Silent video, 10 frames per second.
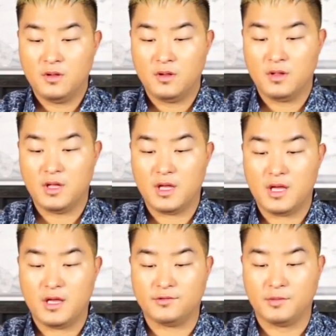
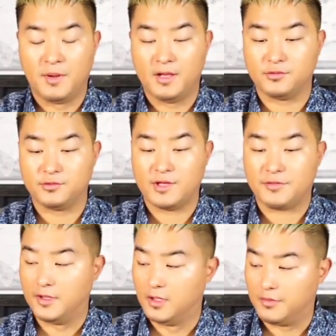Yes, Apostle Seth,
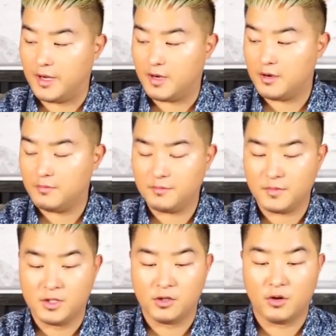hello there.
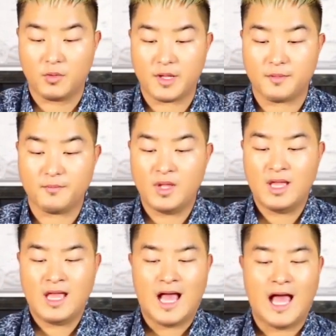Glory.
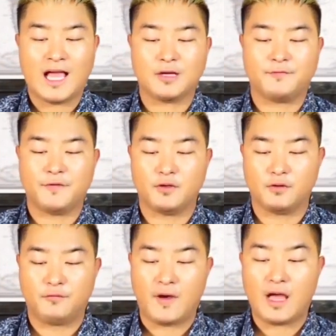I can feel
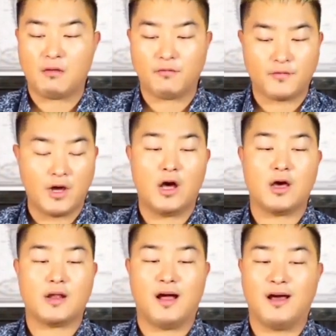the fire of
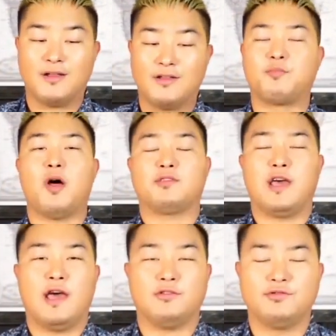God on his
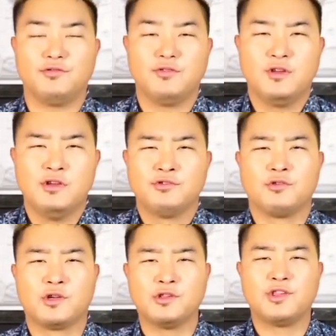broadcast.
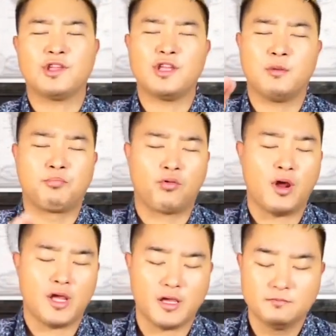So continue to
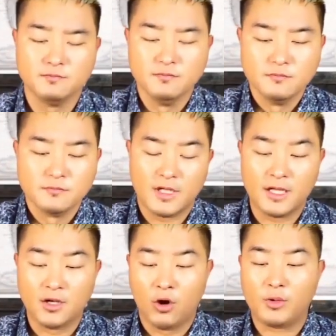pray
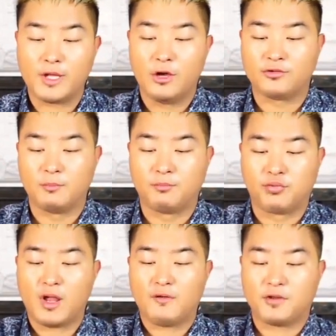in the Holy Ghost and
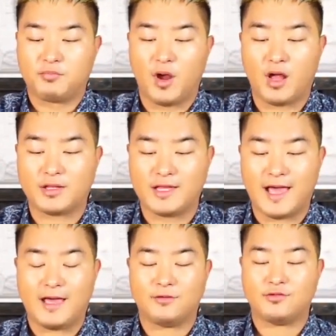pray for his
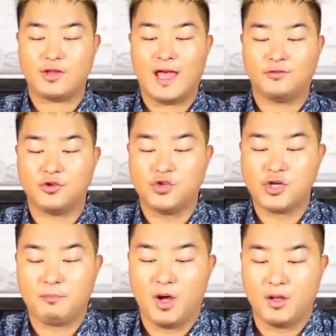broadcast as you
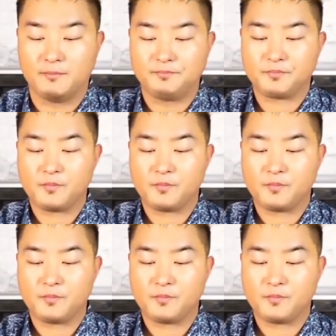jump on.